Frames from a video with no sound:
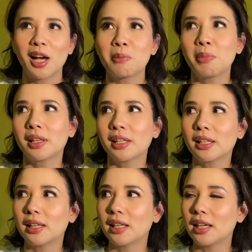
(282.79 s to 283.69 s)

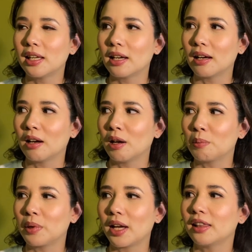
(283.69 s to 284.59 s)
Admittedly,
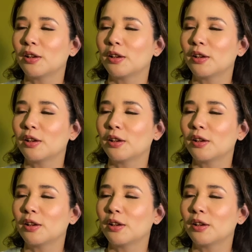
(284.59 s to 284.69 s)
I